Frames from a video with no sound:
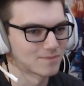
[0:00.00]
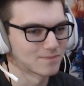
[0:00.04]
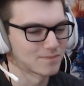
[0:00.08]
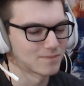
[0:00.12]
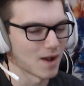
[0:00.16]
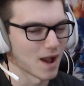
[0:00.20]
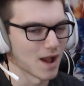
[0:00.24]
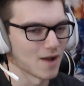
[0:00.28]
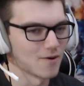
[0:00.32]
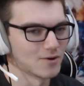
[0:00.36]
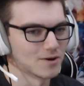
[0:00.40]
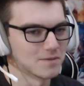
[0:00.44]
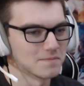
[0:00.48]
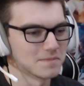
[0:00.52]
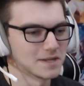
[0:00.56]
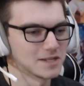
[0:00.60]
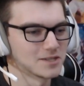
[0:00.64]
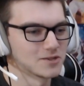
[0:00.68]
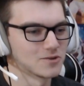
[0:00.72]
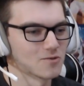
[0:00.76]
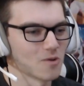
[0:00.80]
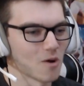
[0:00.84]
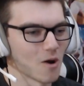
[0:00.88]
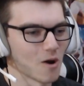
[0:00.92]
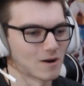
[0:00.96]
probably wouldn't be
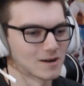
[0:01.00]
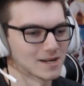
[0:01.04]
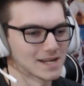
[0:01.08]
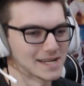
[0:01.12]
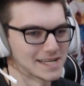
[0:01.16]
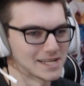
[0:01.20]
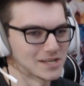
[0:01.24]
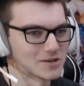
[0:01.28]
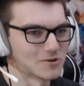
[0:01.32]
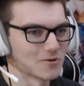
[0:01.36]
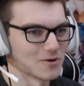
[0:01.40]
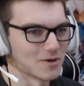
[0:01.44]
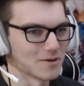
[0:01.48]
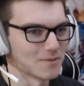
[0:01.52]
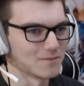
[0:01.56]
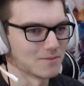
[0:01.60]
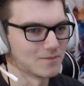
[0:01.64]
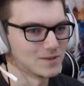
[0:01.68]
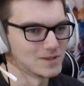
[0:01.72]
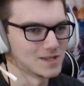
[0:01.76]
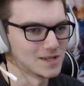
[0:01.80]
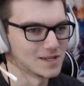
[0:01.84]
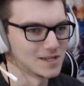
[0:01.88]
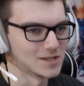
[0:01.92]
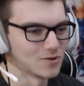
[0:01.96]
too hard to deal
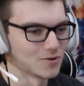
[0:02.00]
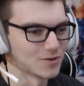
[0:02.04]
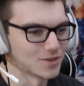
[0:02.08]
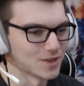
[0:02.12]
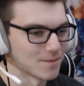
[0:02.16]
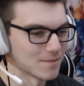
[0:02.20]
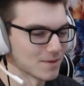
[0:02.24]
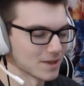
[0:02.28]
with them.